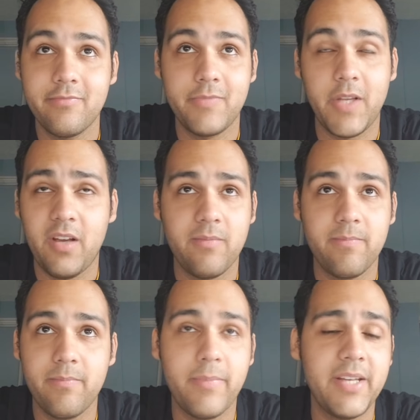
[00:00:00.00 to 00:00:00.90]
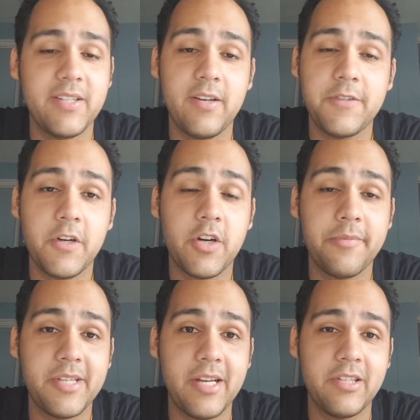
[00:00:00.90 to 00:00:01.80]
Yeah, based on the
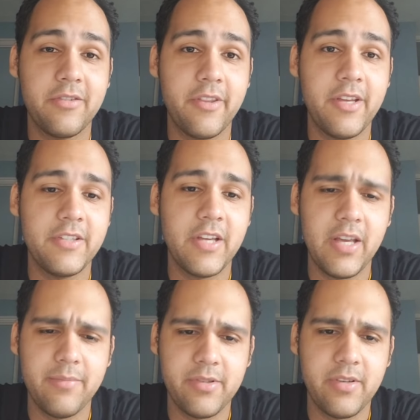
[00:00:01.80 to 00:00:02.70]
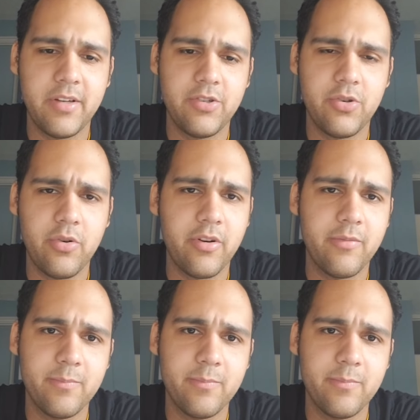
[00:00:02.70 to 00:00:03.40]
circumstances for these games, then sure.